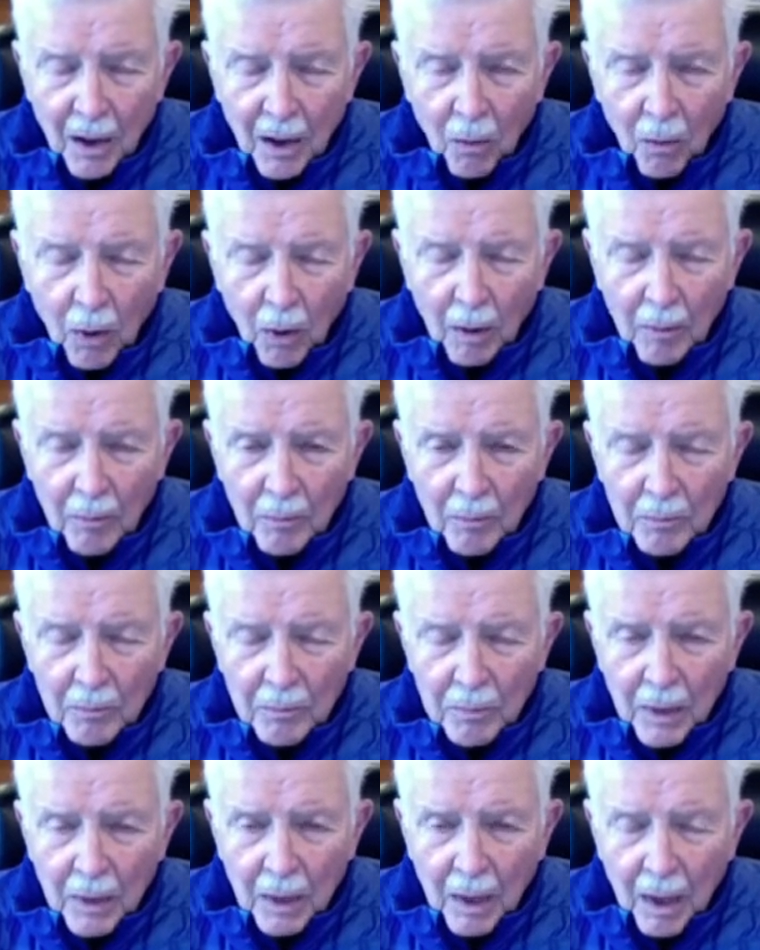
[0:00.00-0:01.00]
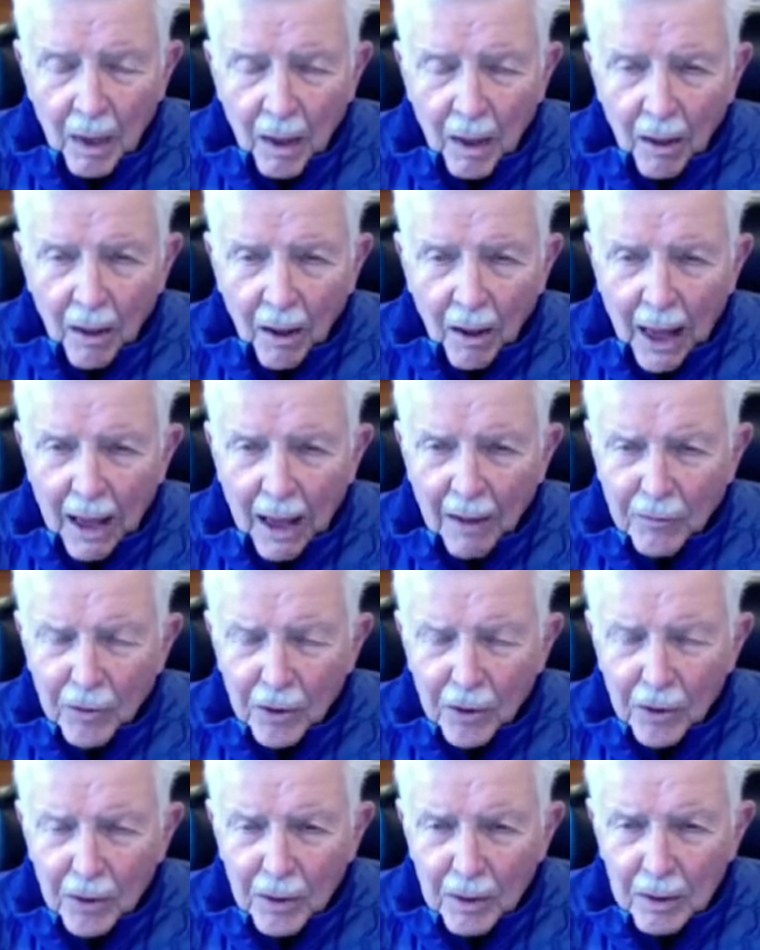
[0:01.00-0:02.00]
Well,
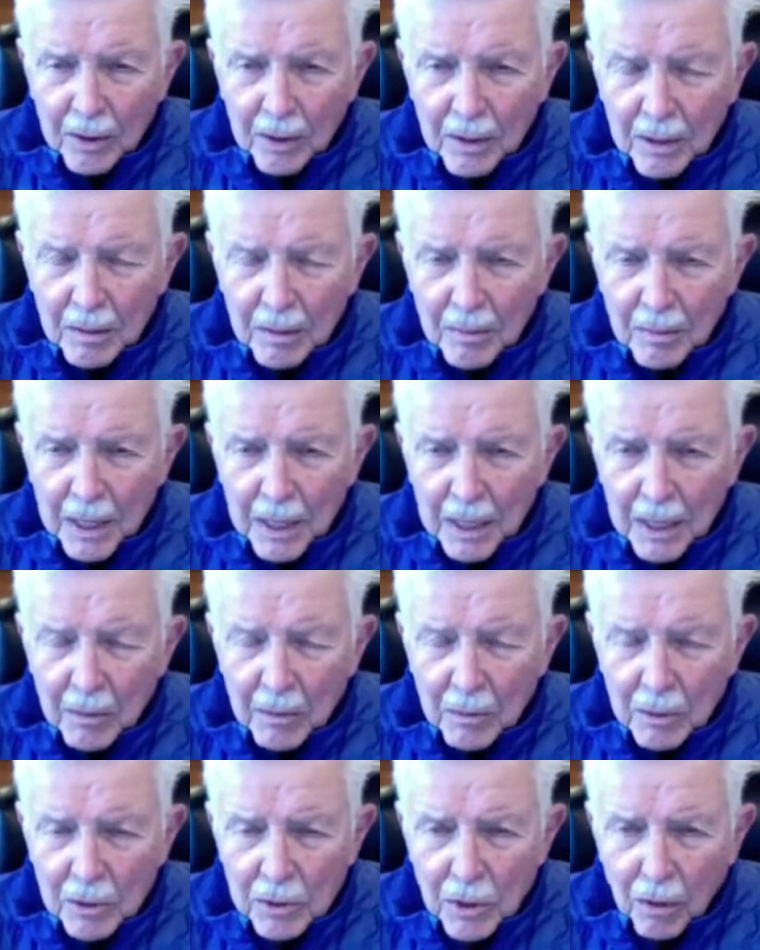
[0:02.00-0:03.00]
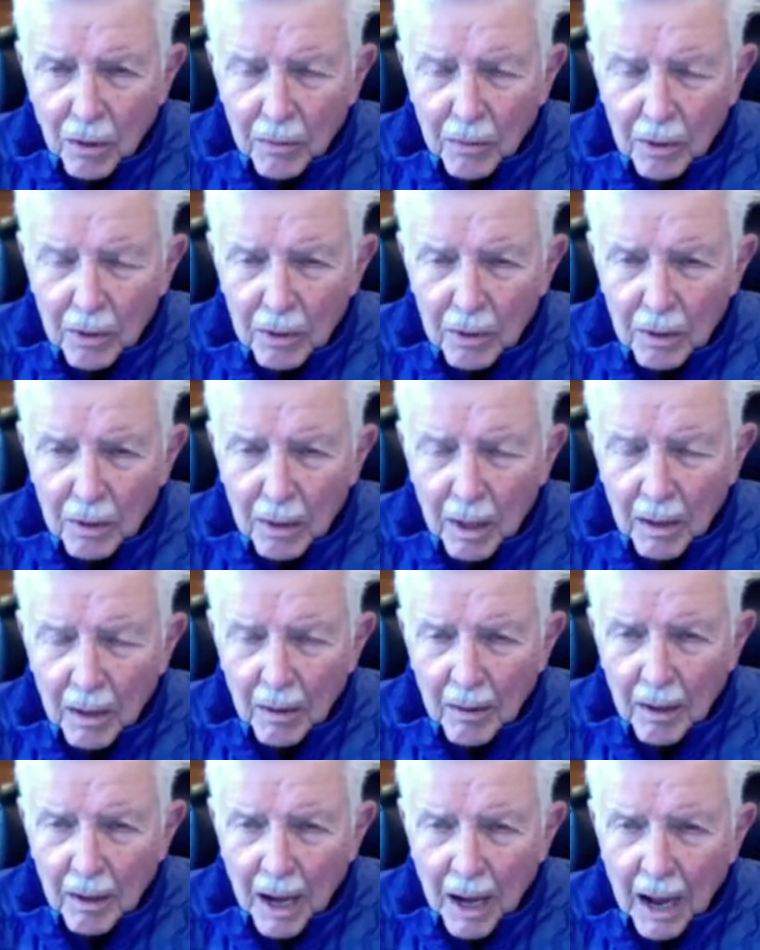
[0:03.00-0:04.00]
after the meeting was over,
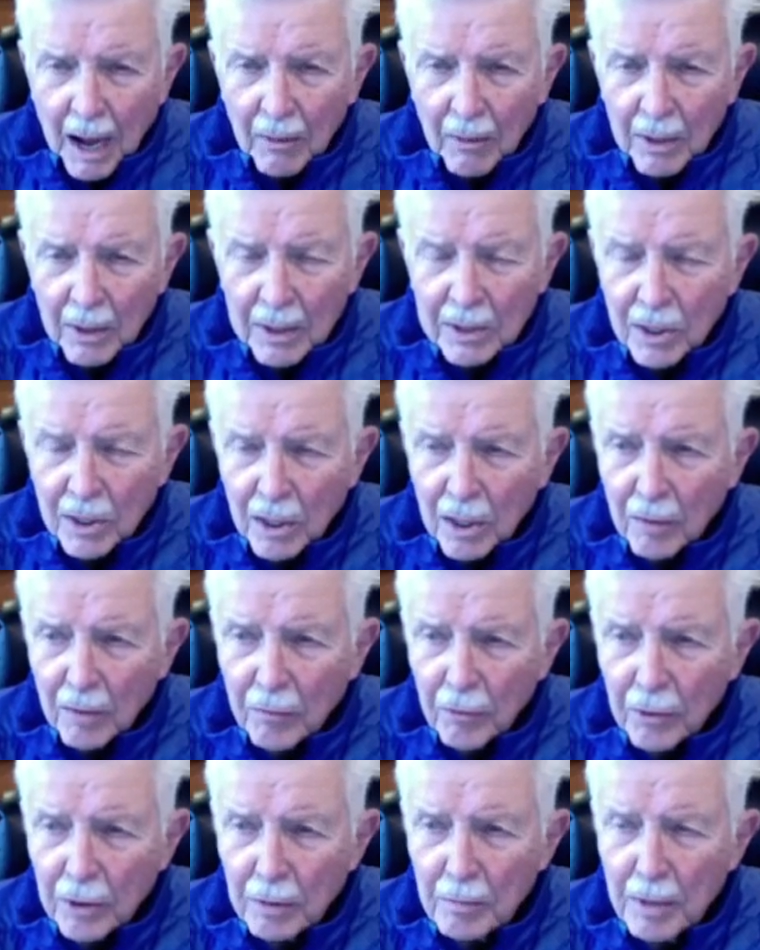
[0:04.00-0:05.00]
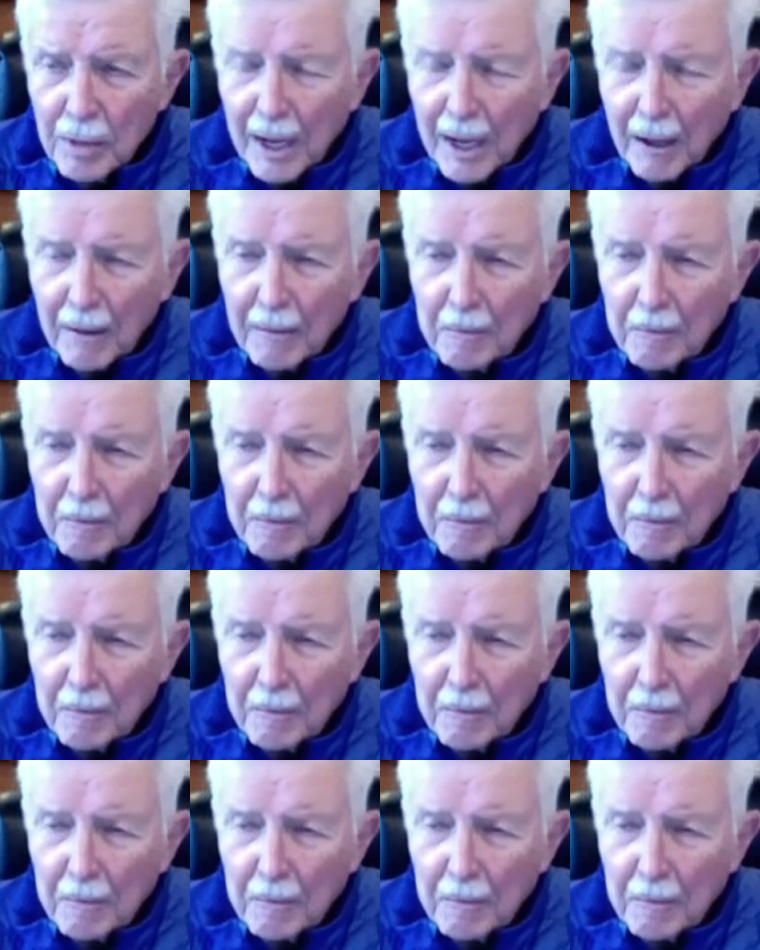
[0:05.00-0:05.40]
I went to look for the bell.